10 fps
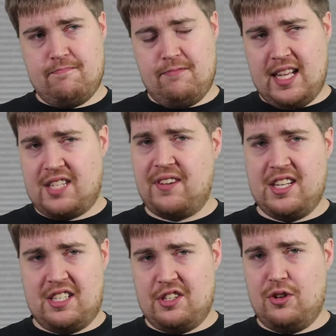let's
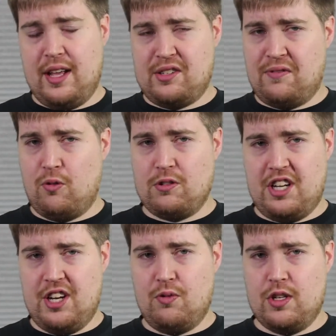face it,
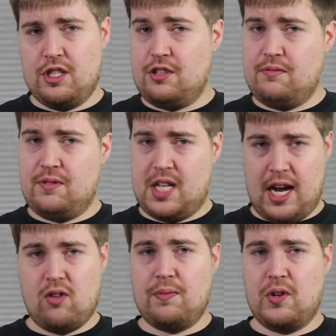2014 was
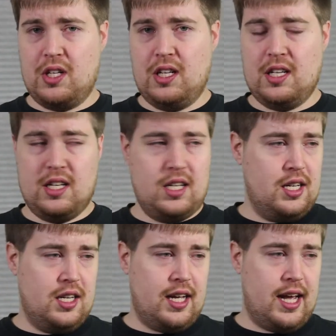terrible,
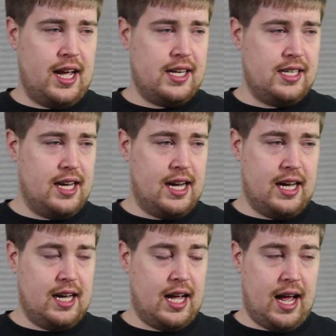and
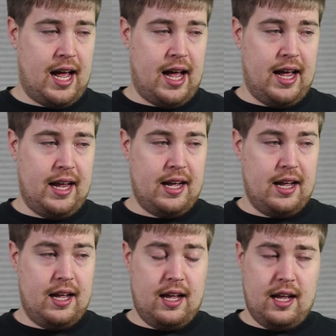
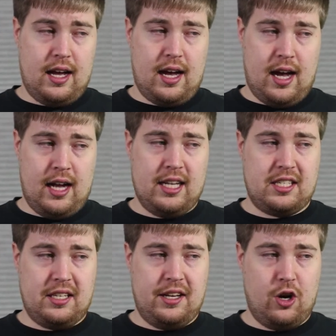I
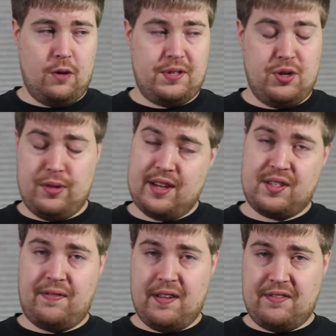honestly hope
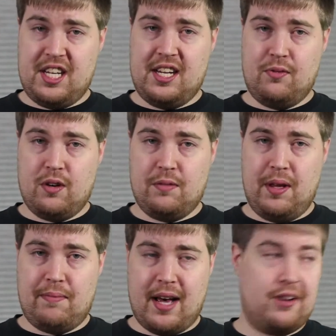2015 will
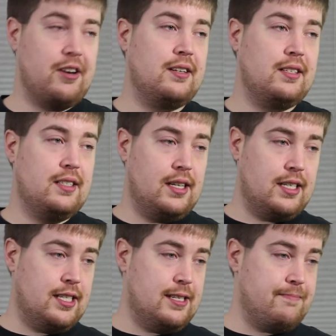be better.
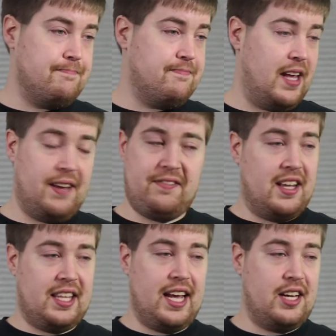If
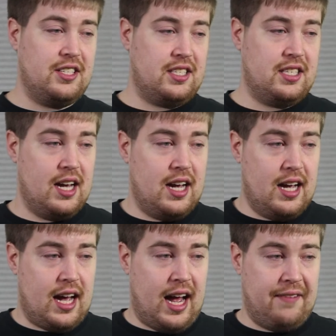nothing else,
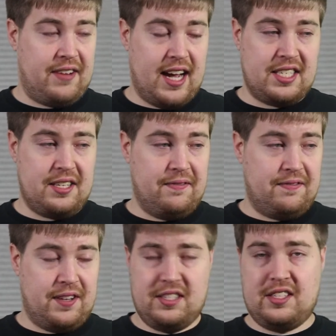I've got some
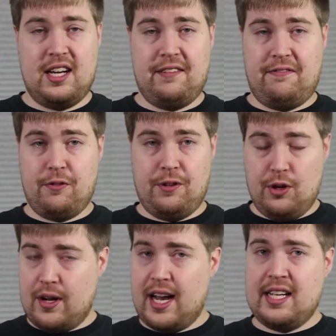fun stuff for
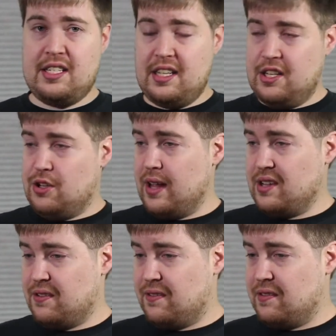you guys in
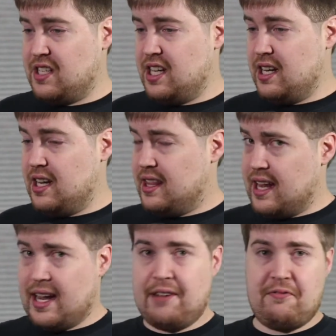2015
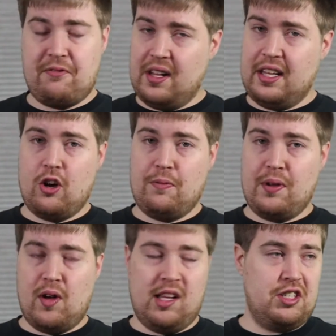that I really hope
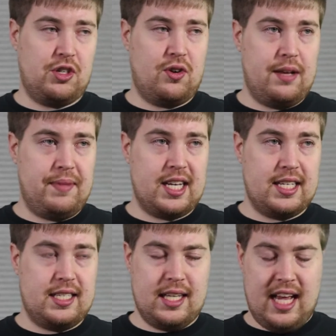you all enjoy,
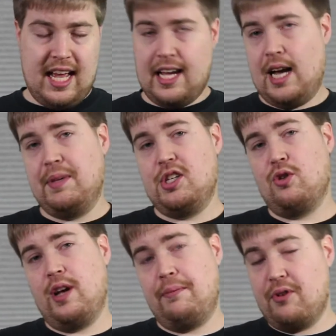because I'm
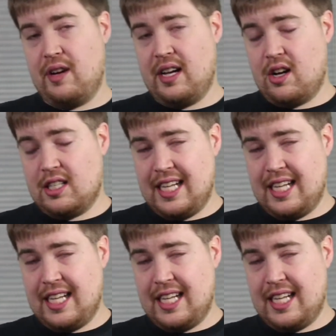enjoying putting it all